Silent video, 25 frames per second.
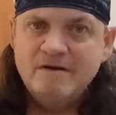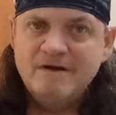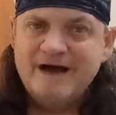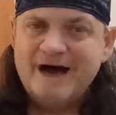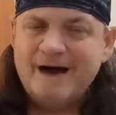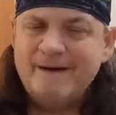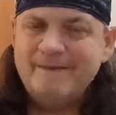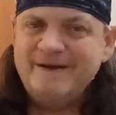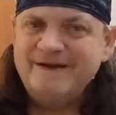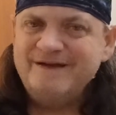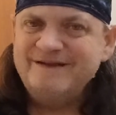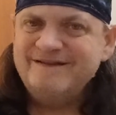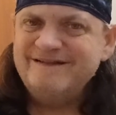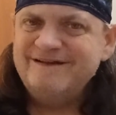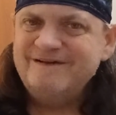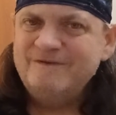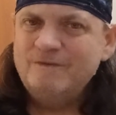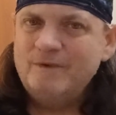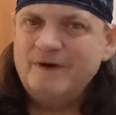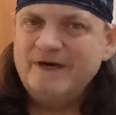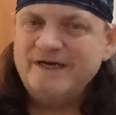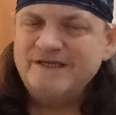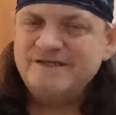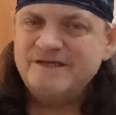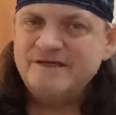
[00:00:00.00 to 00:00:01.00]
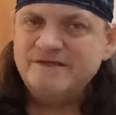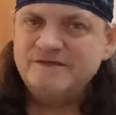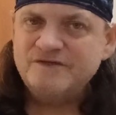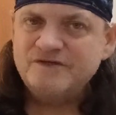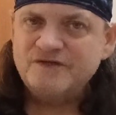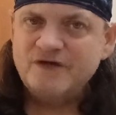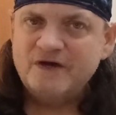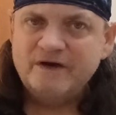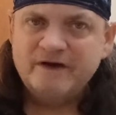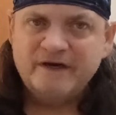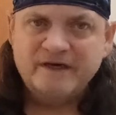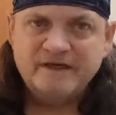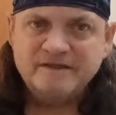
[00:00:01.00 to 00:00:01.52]
I mean, when it's in
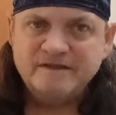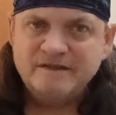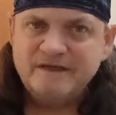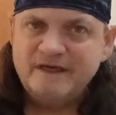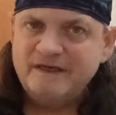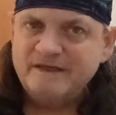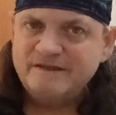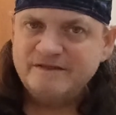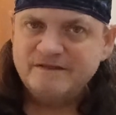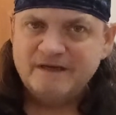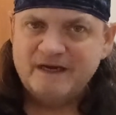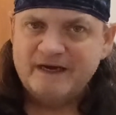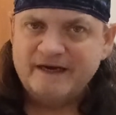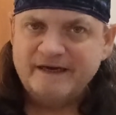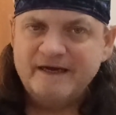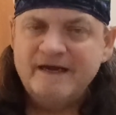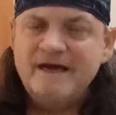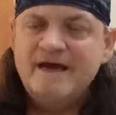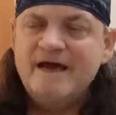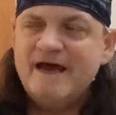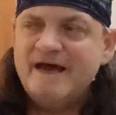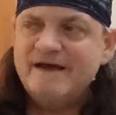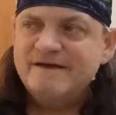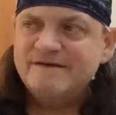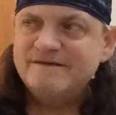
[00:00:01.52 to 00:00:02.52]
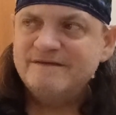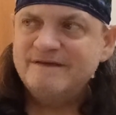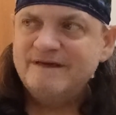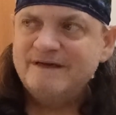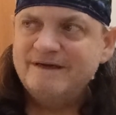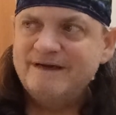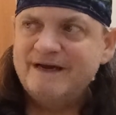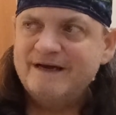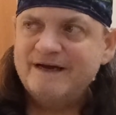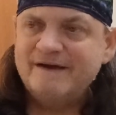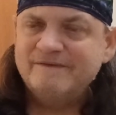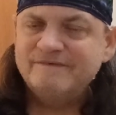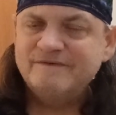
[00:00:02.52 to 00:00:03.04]
circuit, it's like
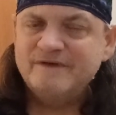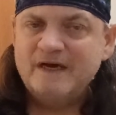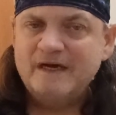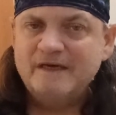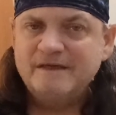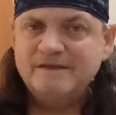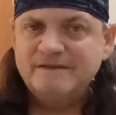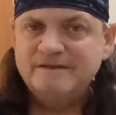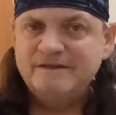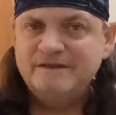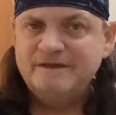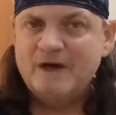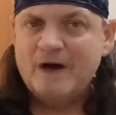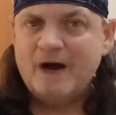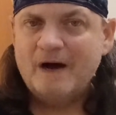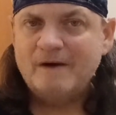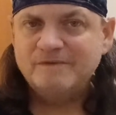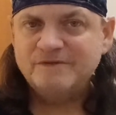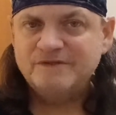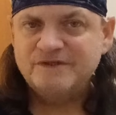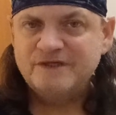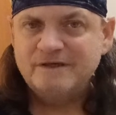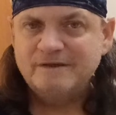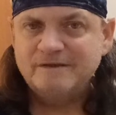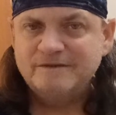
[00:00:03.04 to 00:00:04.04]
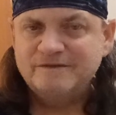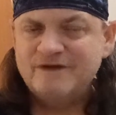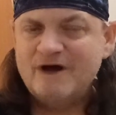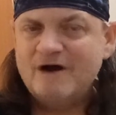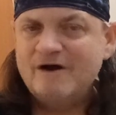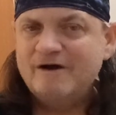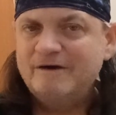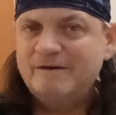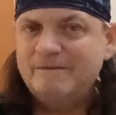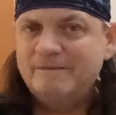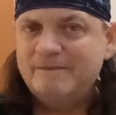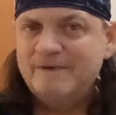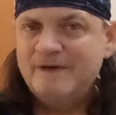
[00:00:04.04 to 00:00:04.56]
you know, I was
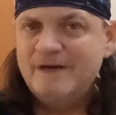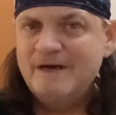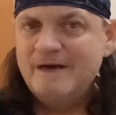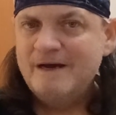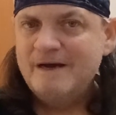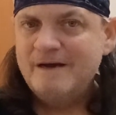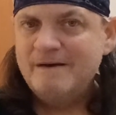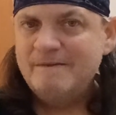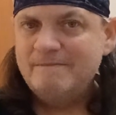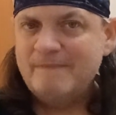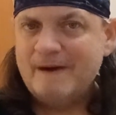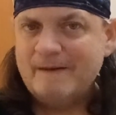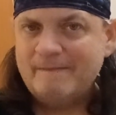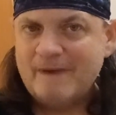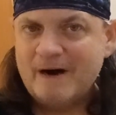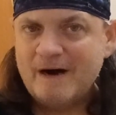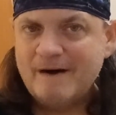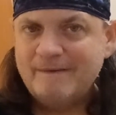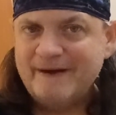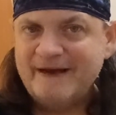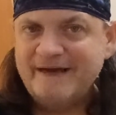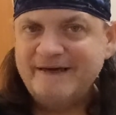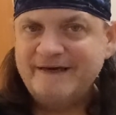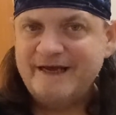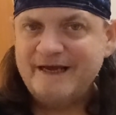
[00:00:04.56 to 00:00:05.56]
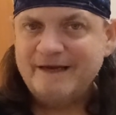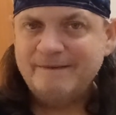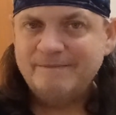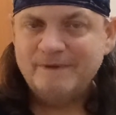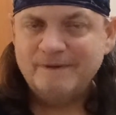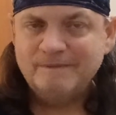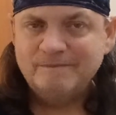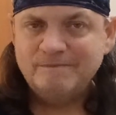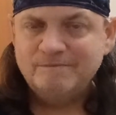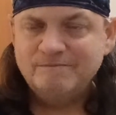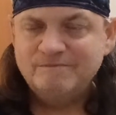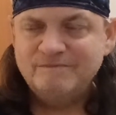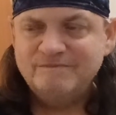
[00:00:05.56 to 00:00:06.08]
talking to my mom and dad,
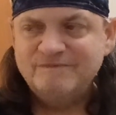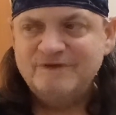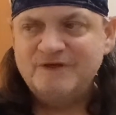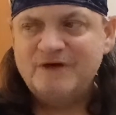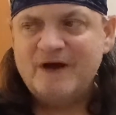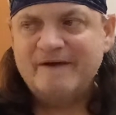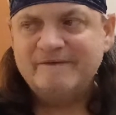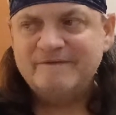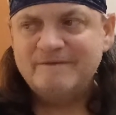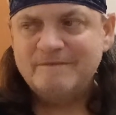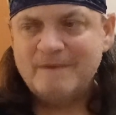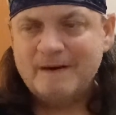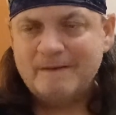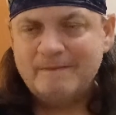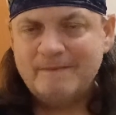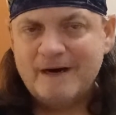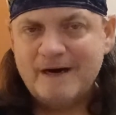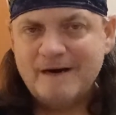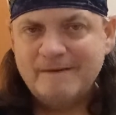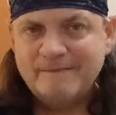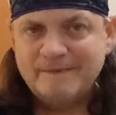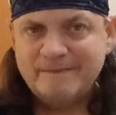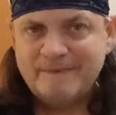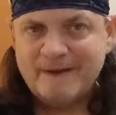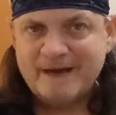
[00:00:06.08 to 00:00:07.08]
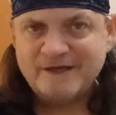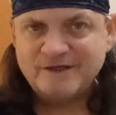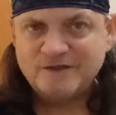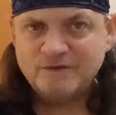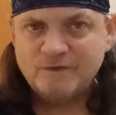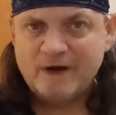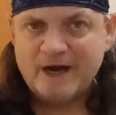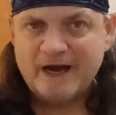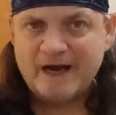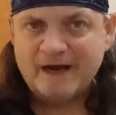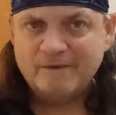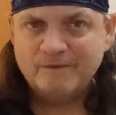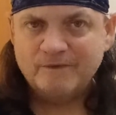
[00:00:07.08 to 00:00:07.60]
but you know, after my mom had passed
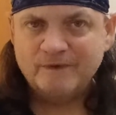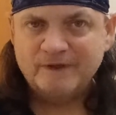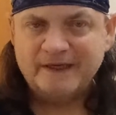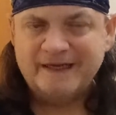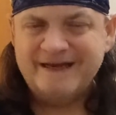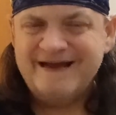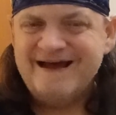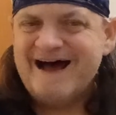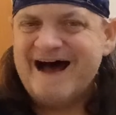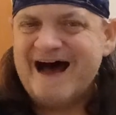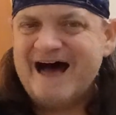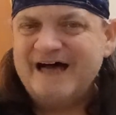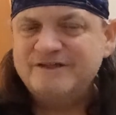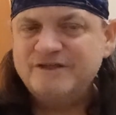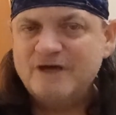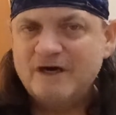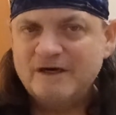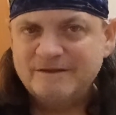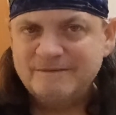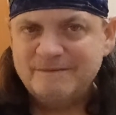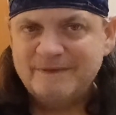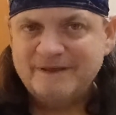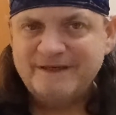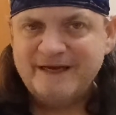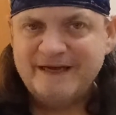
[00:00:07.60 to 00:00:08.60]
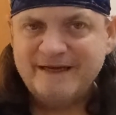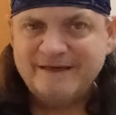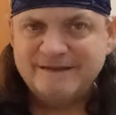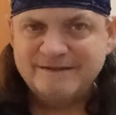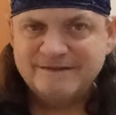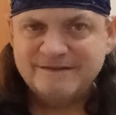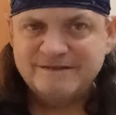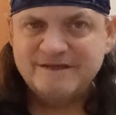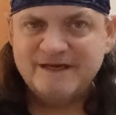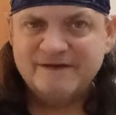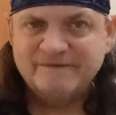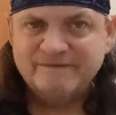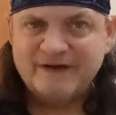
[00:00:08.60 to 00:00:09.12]
away, I talked to my dad to
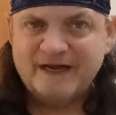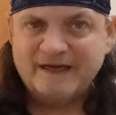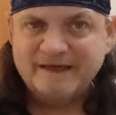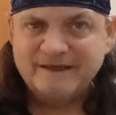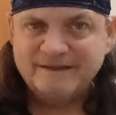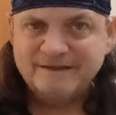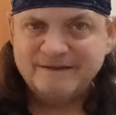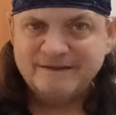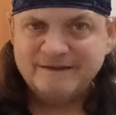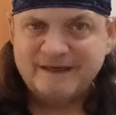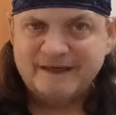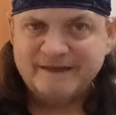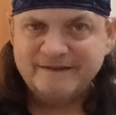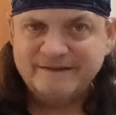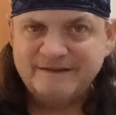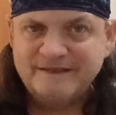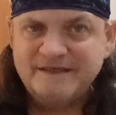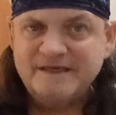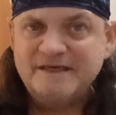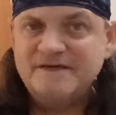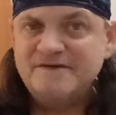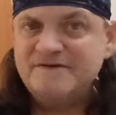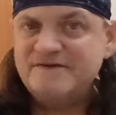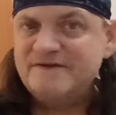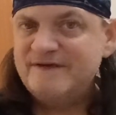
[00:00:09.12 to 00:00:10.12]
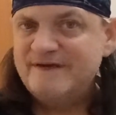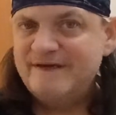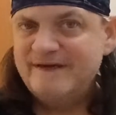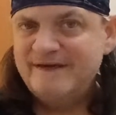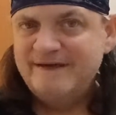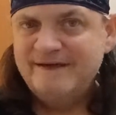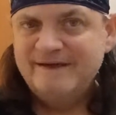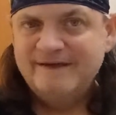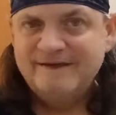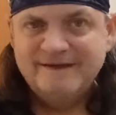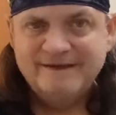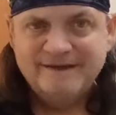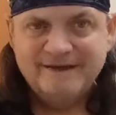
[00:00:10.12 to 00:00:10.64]
stuff like this,
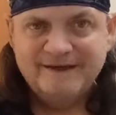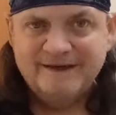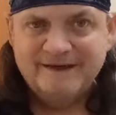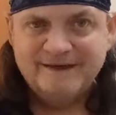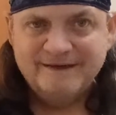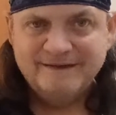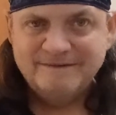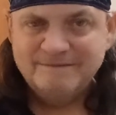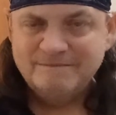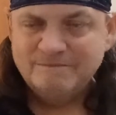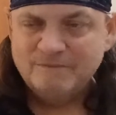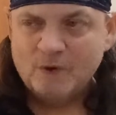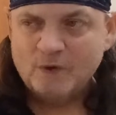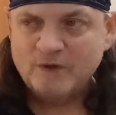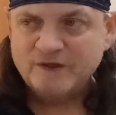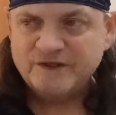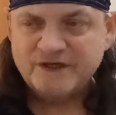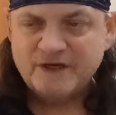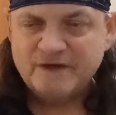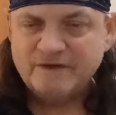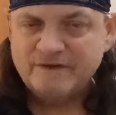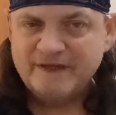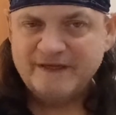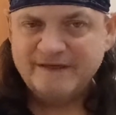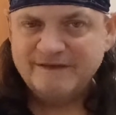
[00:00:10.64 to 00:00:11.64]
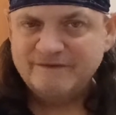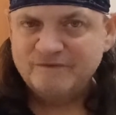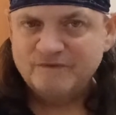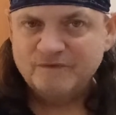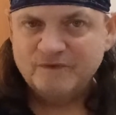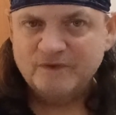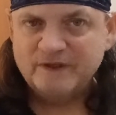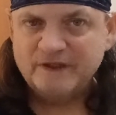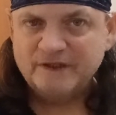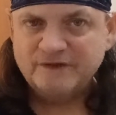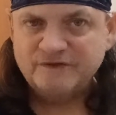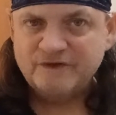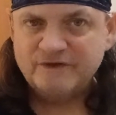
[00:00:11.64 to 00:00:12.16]
more so than
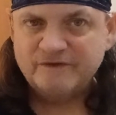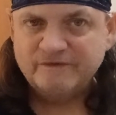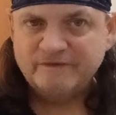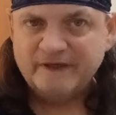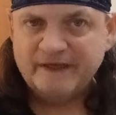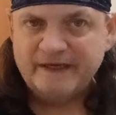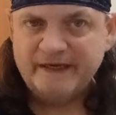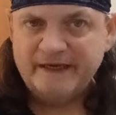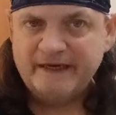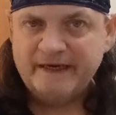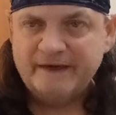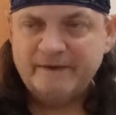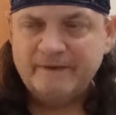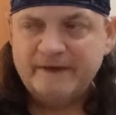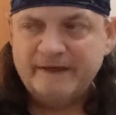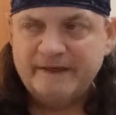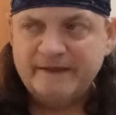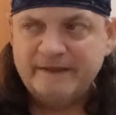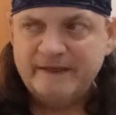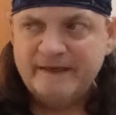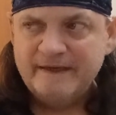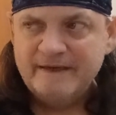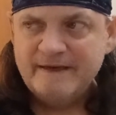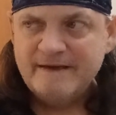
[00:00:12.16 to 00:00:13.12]
really truthfully anyone.